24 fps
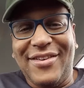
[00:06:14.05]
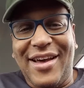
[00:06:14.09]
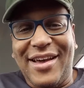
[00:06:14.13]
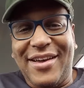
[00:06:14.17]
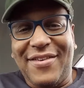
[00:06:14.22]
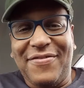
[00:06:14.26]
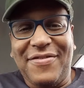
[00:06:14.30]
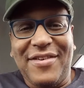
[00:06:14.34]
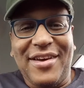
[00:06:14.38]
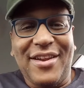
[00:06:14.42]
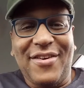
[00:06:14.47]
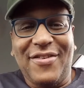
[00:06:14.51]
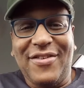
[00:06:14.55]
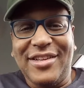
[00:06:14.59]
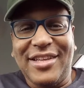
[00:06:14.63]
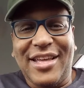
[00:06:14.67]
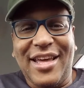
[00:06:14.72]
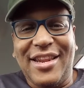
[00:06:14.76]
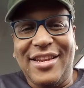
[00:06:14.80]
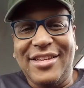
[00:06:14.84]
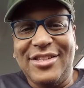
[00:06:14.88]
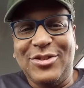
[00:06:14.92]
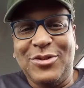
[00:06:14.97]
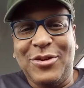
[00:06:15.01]
I can find out what
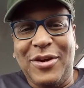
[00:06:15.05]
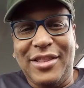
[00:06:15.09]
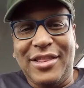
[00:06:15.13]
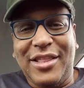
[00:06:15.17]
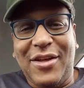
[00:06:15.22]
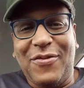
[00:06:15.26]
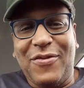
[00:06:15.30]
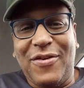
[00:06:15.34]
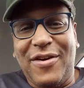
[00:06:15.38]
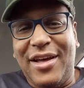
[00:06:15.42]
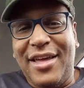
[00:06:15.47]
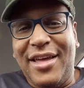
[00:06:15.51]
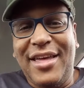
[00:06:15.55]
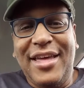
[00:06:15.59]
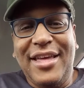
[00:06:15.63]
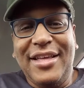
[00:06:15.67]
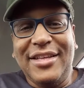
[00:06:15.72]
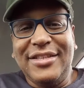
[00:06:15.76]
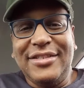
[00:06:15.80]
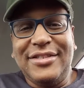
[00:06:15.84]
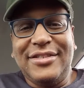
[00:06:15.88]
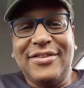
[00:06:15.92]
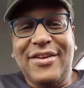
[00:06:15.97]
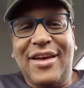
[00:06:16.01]
kind of drink they want,
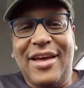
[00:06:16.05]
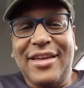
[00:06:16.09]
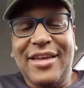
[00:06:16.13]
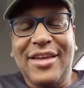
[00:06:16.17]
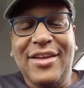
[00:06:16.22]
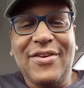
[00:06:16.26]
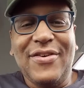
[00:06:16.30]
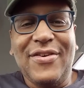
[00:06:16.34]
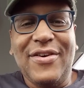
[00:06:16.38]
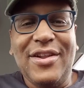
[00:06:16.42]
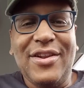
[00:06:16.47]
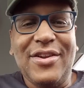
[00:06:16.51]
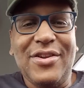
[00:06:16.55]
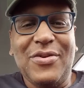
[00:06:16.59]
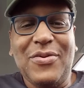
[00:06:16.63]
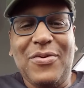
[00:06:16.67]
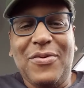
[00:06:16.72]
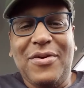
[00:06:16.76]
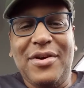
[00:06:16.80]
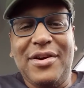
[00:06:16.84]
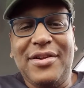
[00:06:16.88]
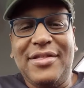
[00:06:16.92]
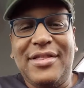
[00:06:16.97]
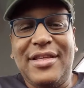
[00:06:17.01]
so I can go ahead and
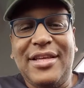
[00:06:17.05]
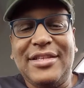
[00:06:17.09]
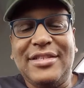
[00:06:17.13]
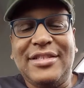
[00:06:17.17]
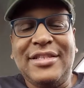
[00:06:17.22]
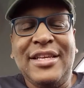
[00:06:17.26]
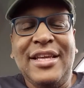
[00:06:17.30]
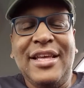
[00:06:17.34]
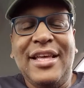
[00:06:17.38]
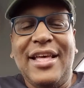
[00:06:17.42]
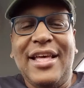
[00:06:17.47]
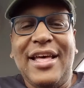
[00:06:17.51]
order this.